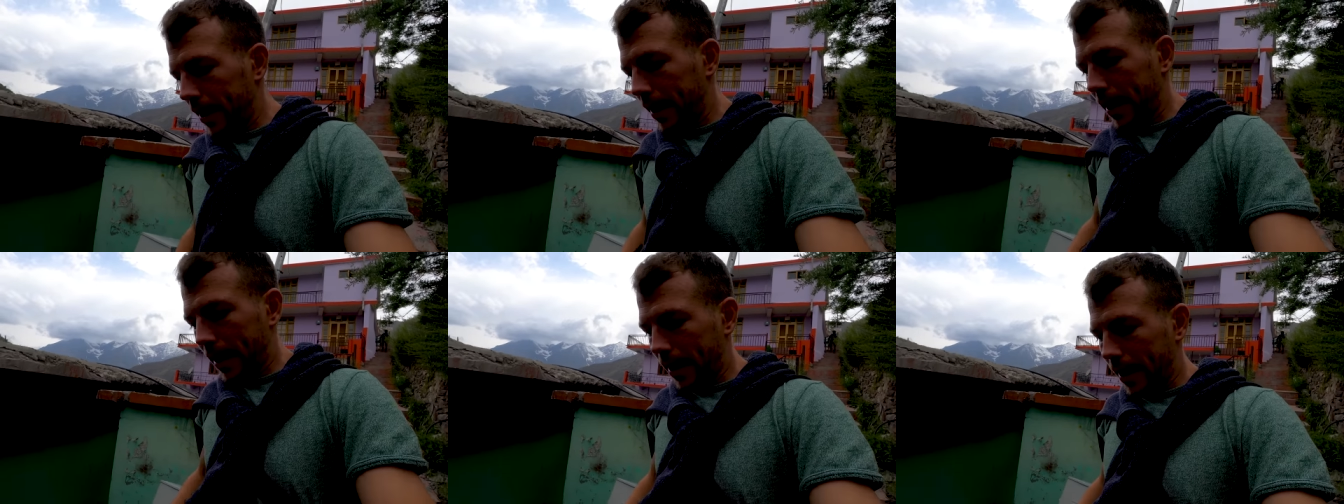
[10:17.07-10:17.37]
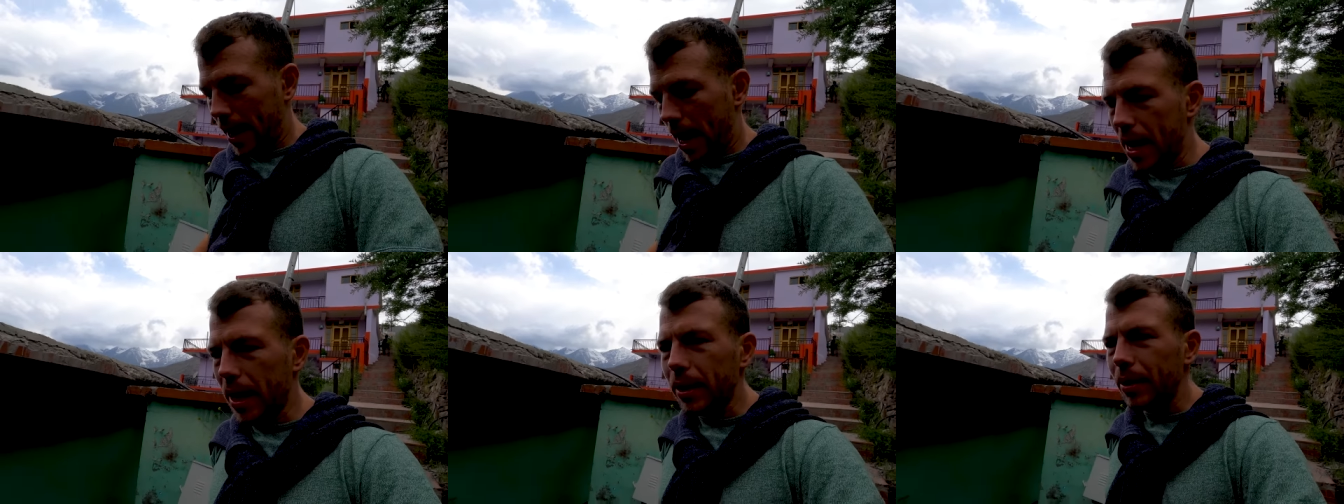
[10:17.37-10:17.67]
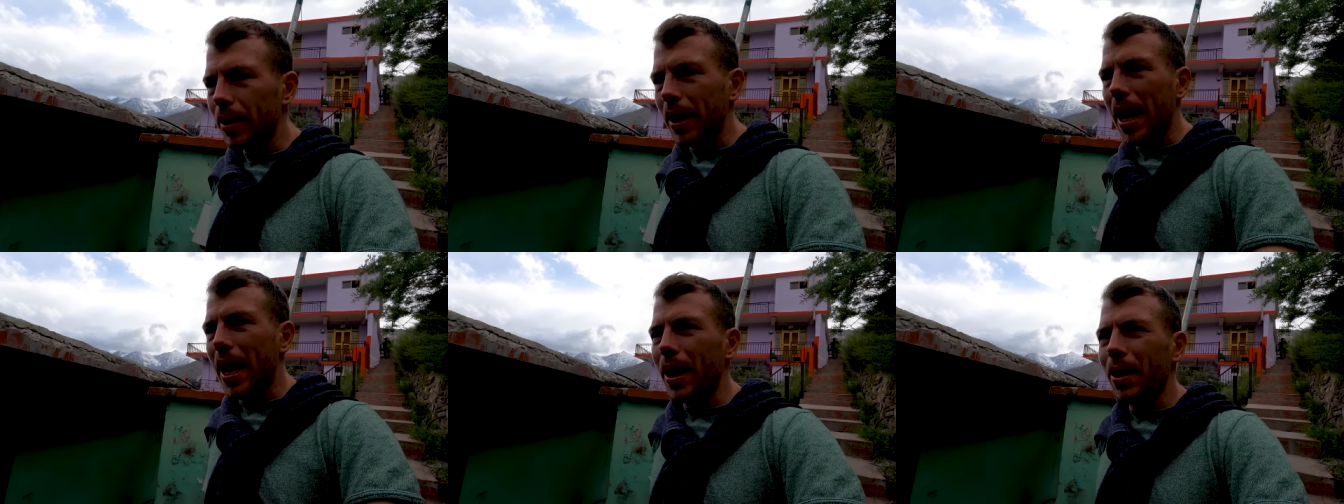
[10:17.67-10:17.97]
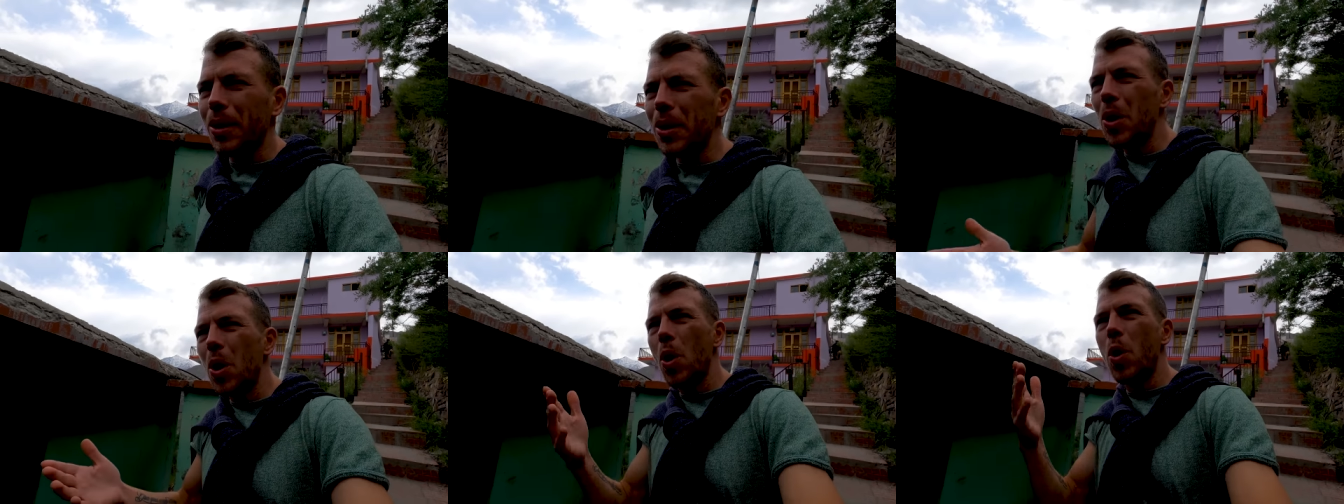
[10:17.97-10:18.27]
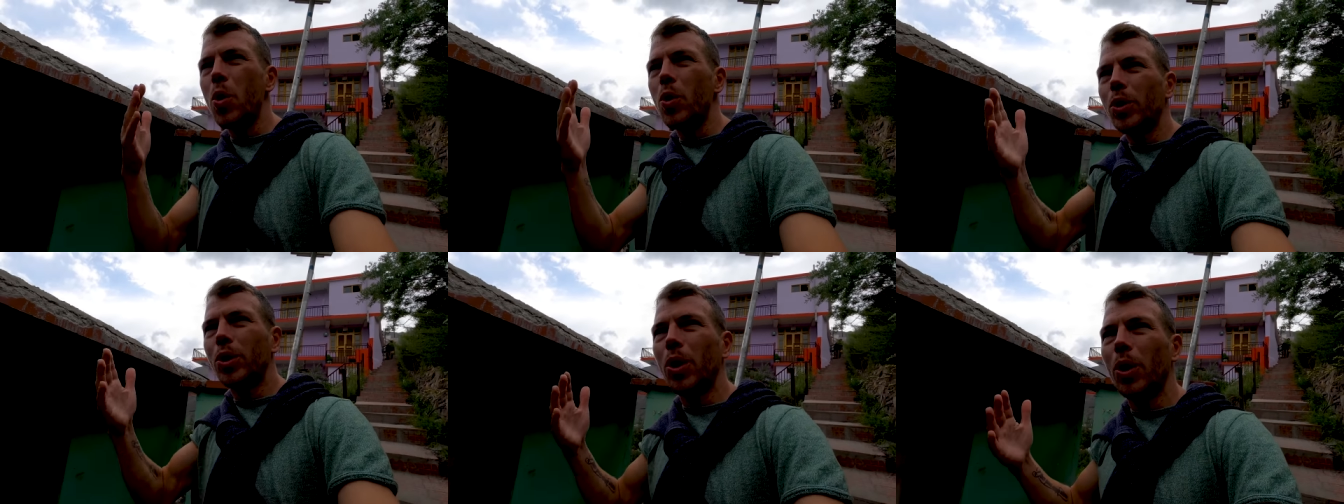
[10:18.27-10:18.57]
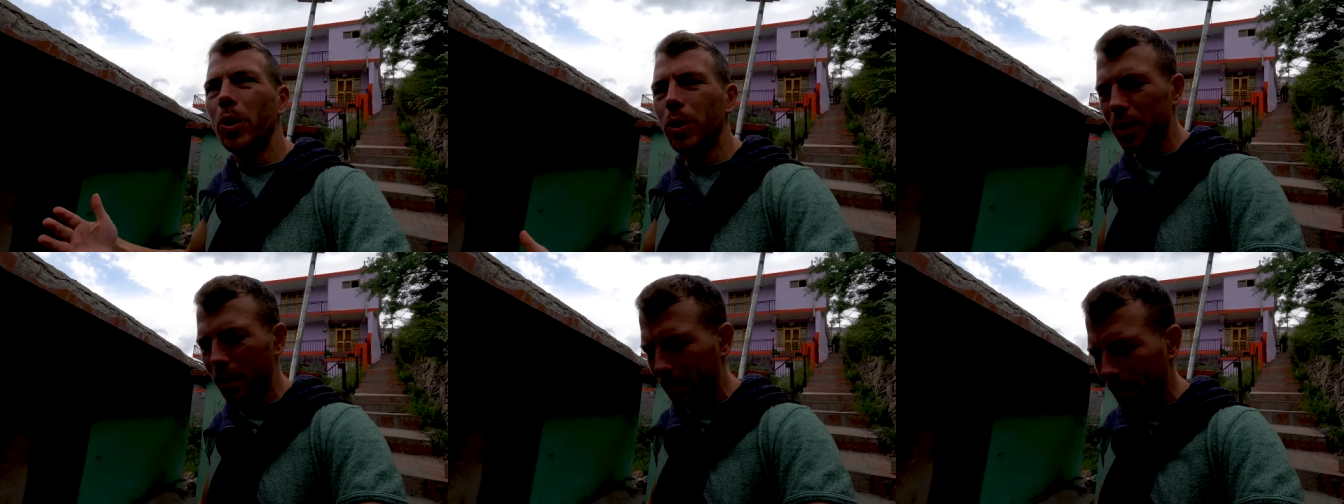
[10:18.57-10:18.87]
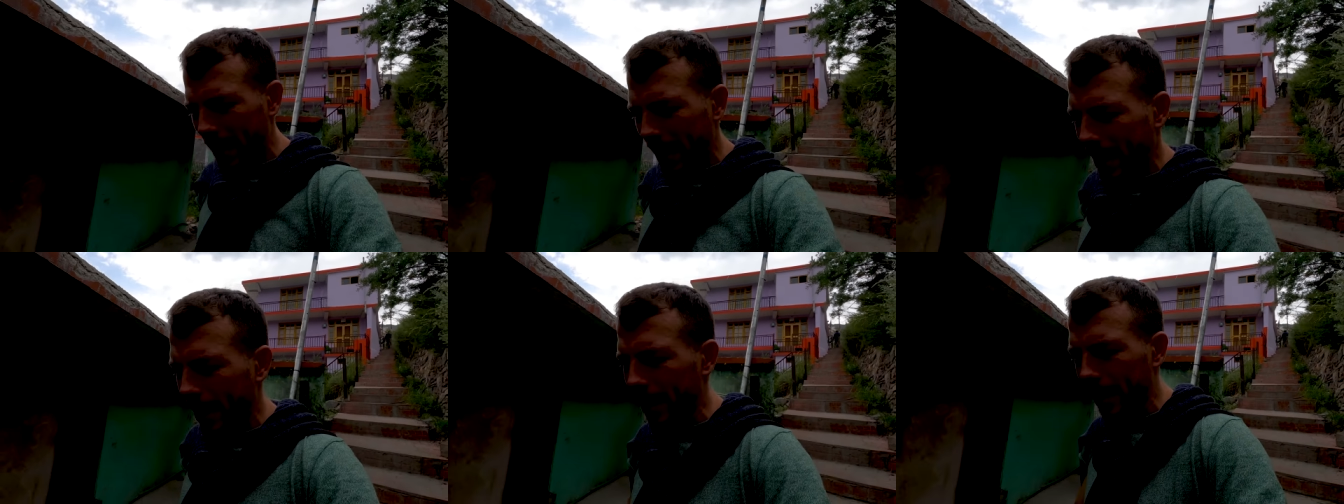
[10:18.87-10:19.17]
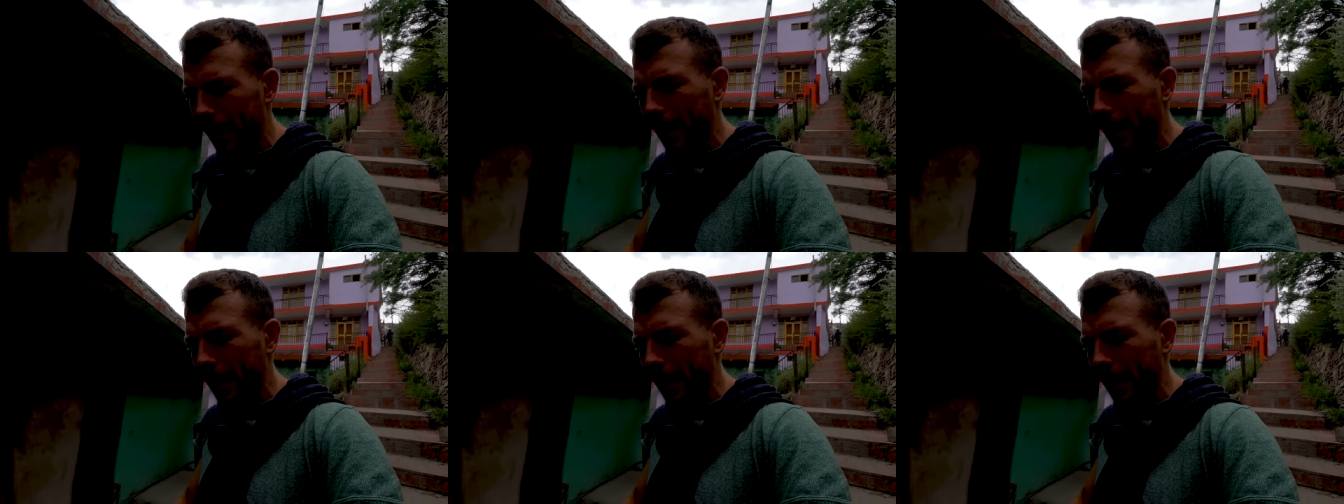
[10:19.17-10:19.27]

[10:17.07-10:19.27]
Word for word: I don't know who taught me